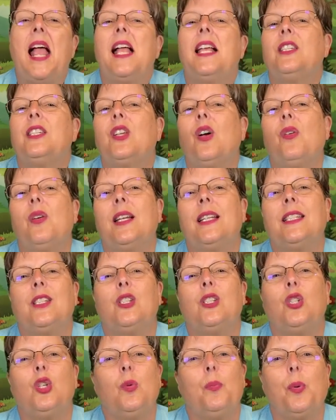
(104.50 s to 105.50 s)
So it's
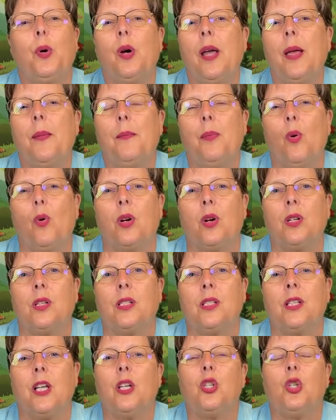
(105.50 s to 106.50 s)
super
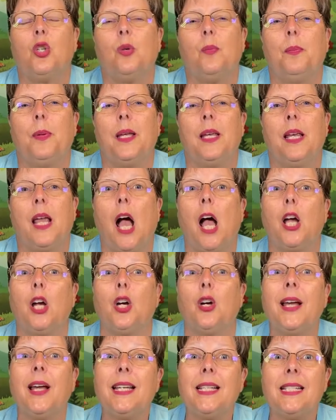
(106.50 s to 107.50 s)
important to be a
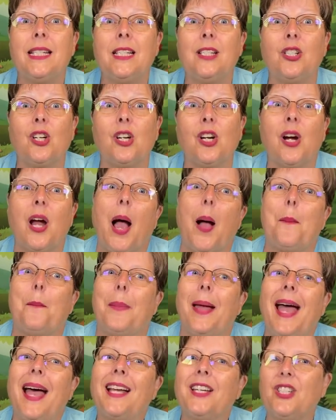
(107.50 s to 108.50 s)
great teacher, a
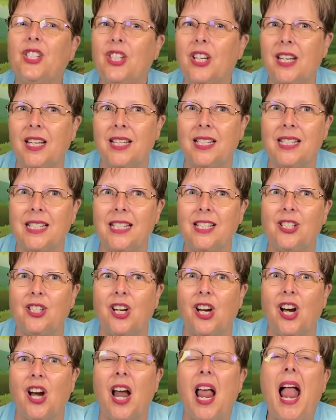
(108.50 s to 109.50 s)
passionate
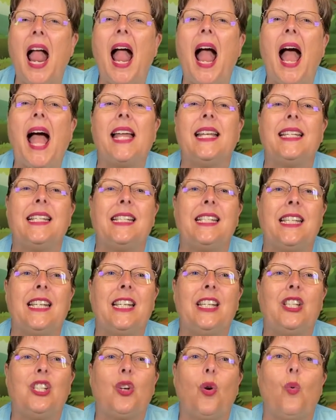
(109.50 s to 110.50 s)
teacher, and to
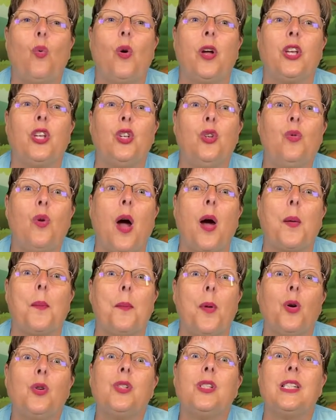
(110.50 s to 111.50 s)
teach what you are
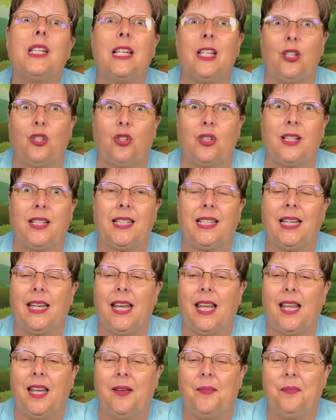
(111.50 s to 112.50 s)
most interested
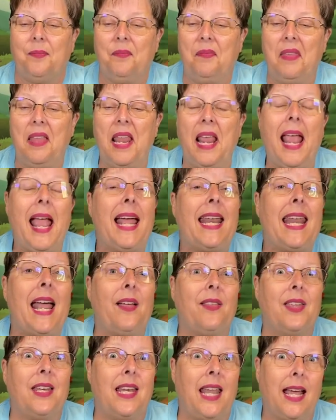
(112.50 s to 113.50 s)
in. Now,
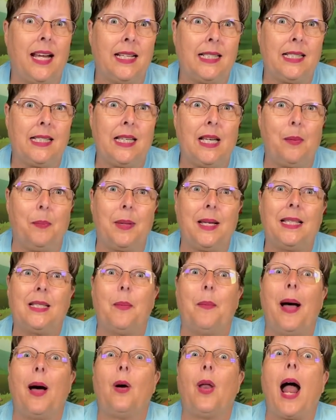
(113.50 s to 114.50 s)
the next tip is
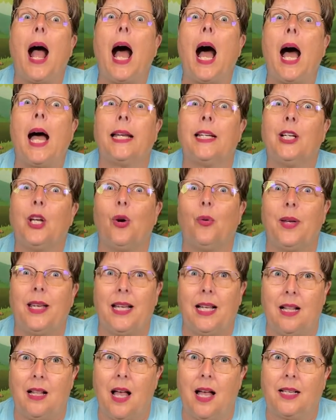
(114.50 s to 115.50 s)
about ongoing
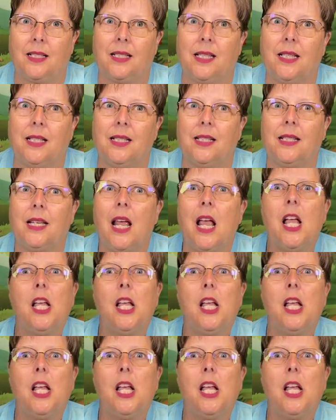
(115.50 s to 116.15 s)
classes.